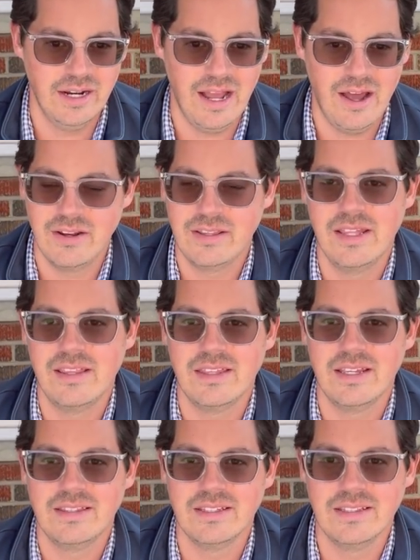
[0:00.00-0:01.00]
How did they
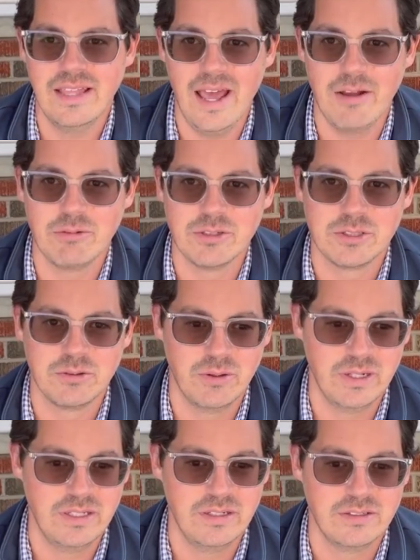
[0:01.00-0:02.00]
think that that was
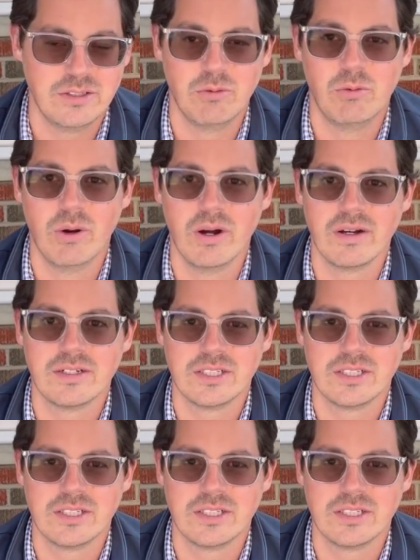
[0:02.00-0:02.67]
going to work?